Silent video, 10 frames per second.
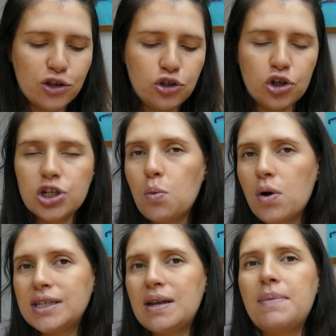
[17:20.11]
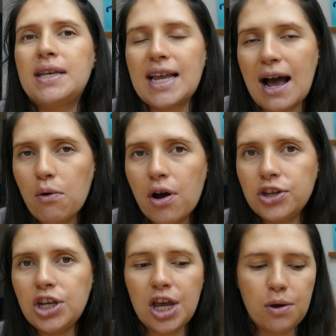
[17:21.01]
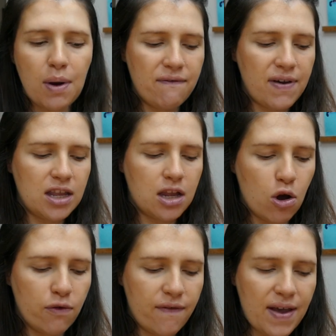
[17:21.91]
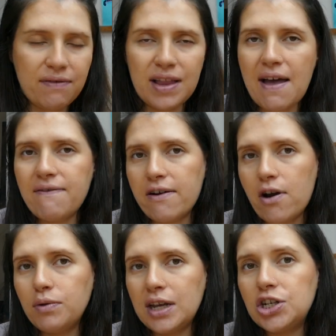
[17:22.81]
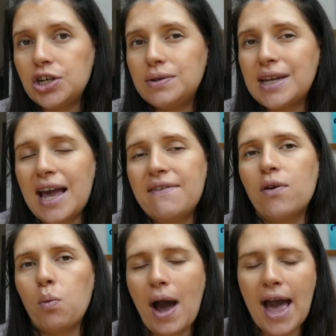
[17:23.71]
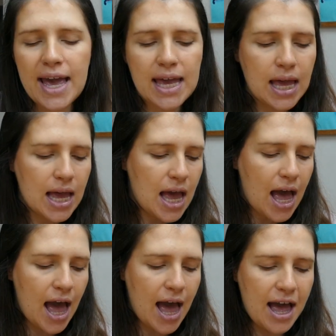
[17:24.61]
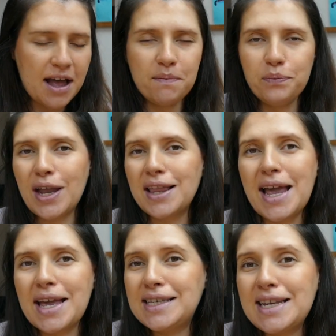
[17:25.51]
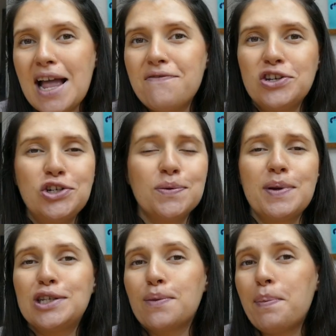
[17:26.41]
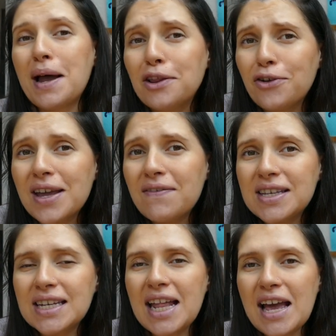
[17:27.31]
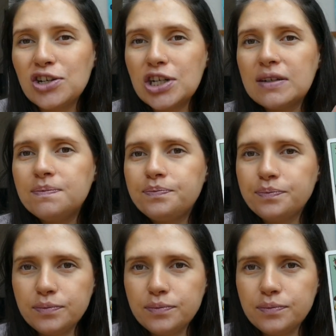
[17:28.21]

doesn't want to miss out on you, and they know that they've let their own issues get in the way. And like I said, there's just been some bad luck in this connection.